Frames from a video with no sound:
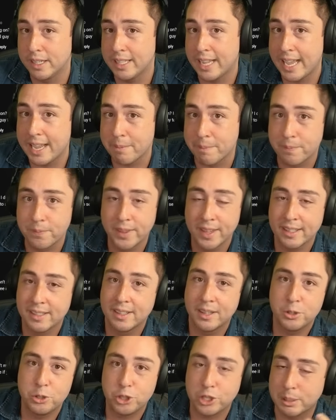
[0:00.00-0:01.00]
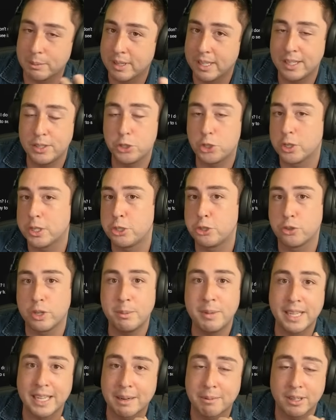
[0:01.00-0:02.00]
game. So I'm gonna enjoy
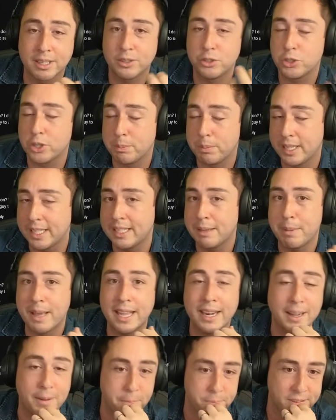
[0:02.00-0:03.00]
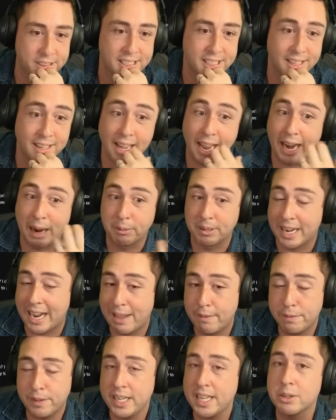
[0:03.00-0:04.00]
streaming it. I'm gonna enjoy playing the beta. I'm gonna
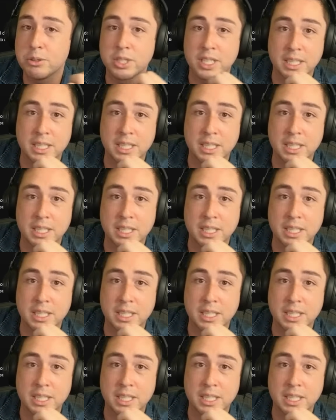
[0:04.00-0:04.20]
have videos